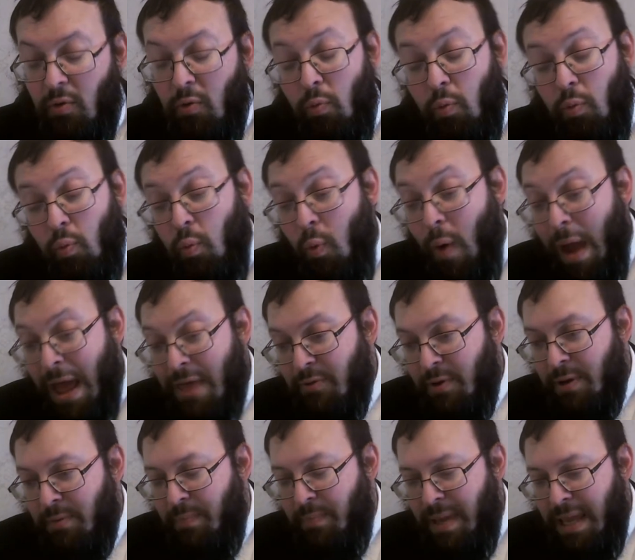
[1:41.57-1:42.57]
Whether
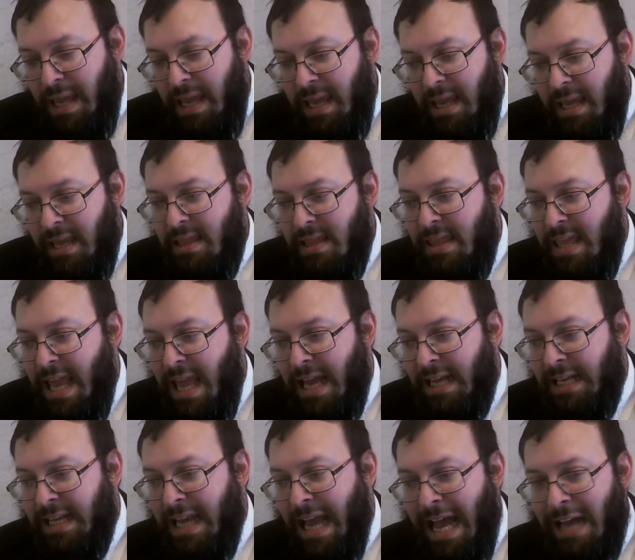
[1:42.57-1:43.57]
it be
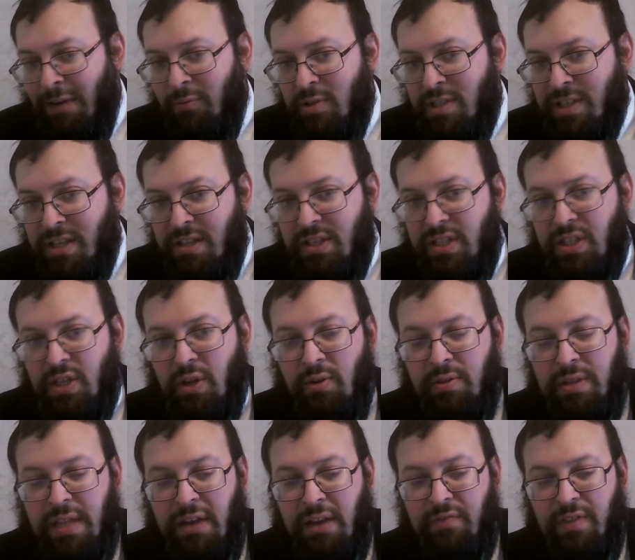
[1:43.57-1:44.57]
that God was
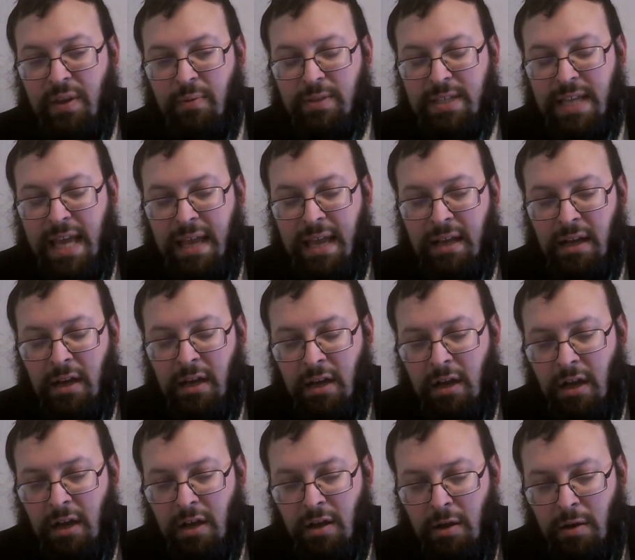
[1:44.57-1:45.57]
concerned that if they would take a,
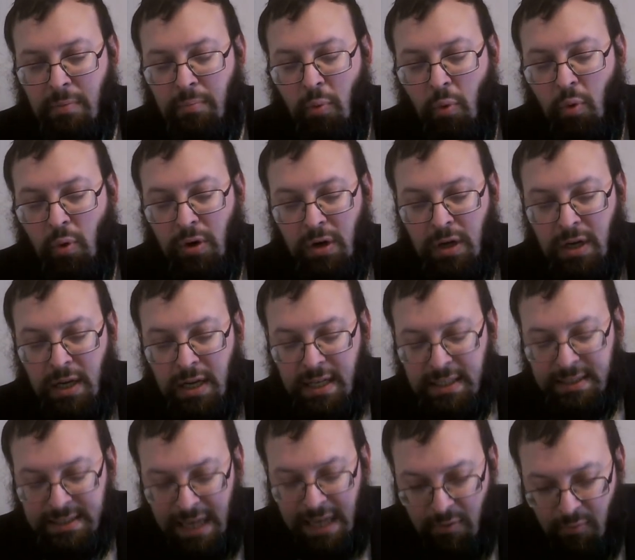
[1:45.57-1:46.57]
a, a more
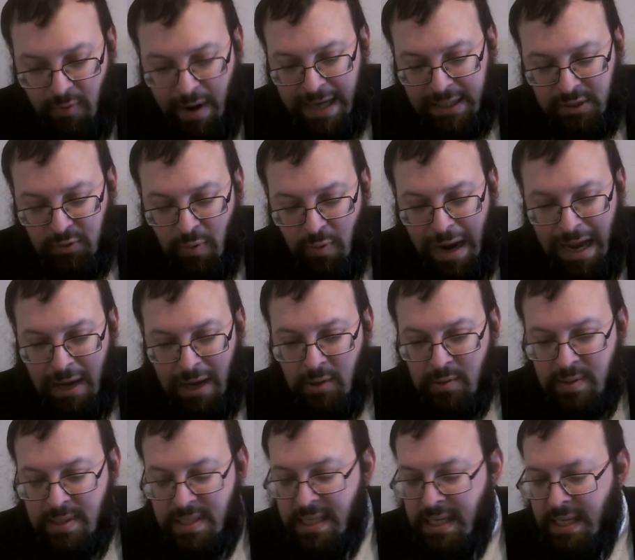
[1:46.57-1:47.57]
direct
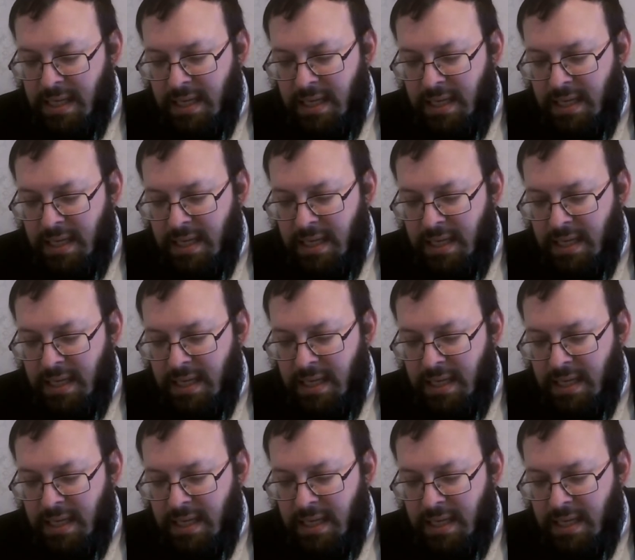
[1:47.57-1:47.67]
route,